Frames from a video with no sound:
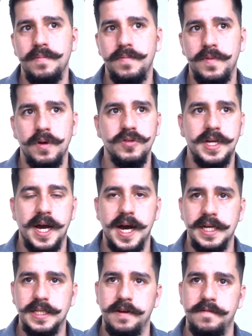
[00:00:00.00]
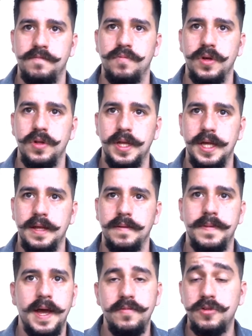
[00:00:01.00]
those guys they
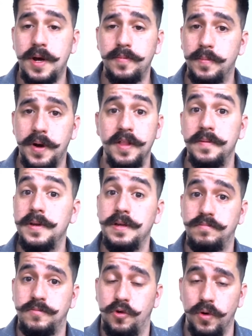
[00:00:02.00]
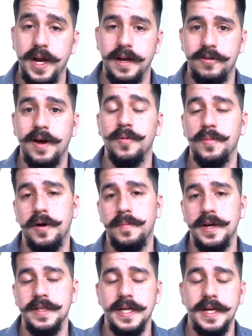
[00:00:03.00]
haven't dropped the ball. They've been great. Drop the ball,
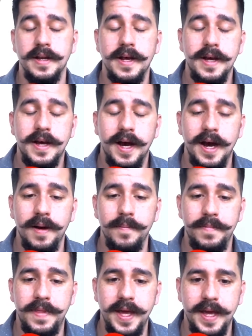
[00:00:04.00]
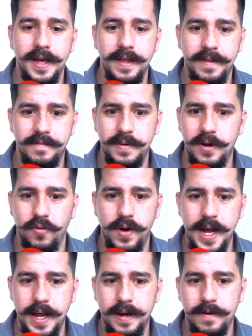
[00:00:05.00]
pun intended. They've been
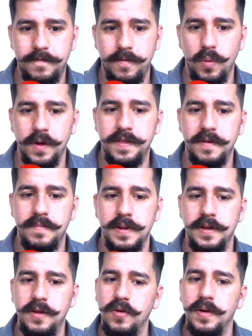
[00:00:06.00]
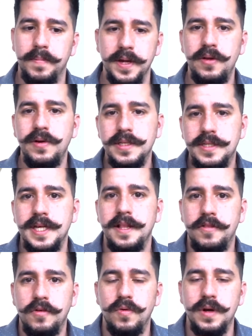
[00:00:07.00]
great for what they've been doing, but you can see
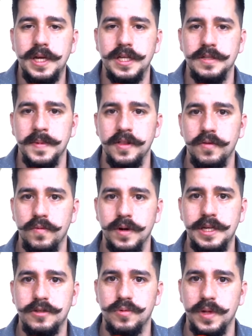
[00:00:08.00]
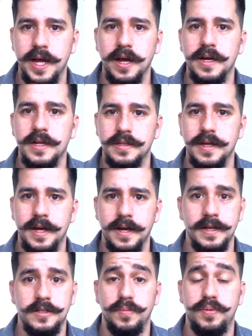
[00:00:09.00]
that they're rookies, man. The rookies relying on
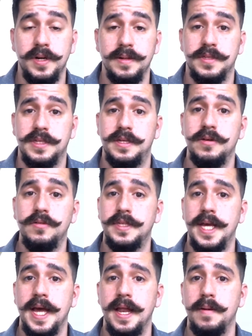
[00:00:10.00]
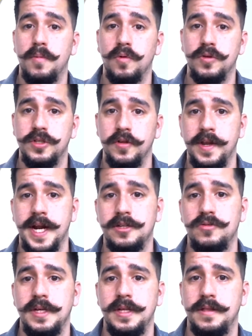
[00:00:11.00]
a supreme skill set more so than
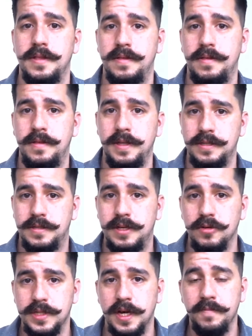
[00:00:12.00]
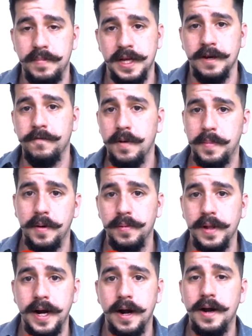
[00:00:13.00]
actually the skill set of being a football
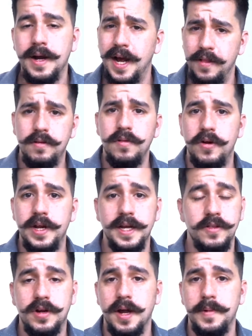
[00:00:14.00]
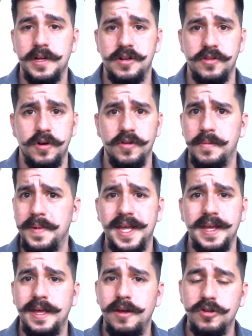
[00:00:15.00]
player. And they're learning, and they're coming into their own. They're
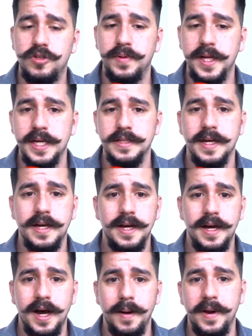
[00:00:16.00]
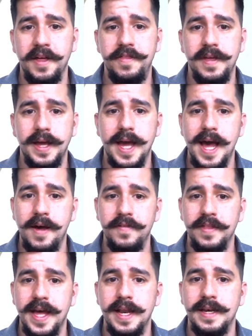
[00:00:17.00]
making huge plays. But I think
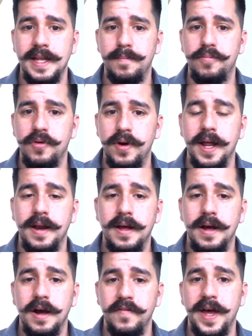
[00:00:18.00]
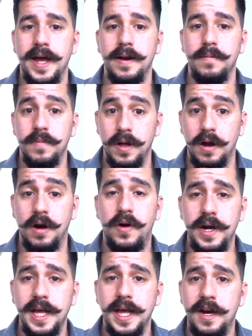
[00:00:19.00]
having that deep threat of that
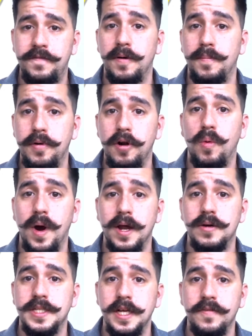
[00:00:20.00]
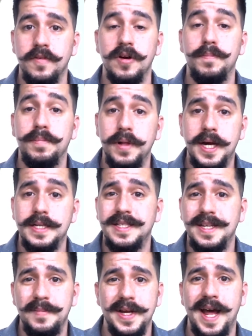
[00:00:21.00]
already NFL pro wide receiver, plus,
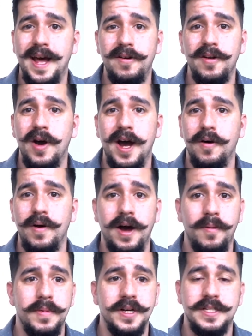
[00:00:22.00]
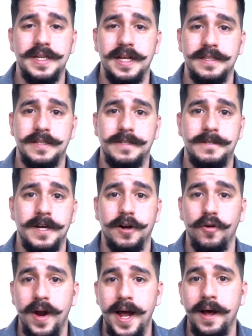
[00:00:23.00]
I mean, I don't know how much has stuck
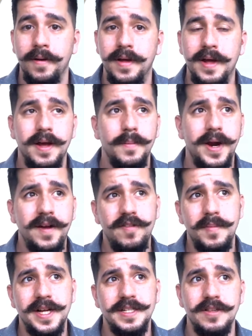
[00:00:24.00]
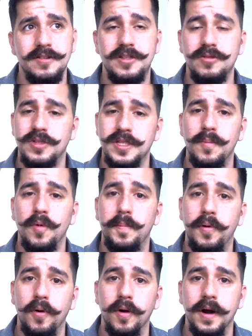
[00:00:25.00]
around, but I have to imagine there's still some
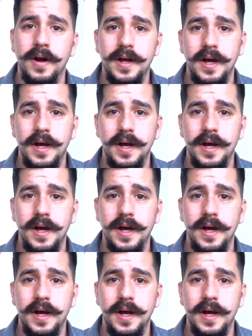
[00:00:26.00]
rapport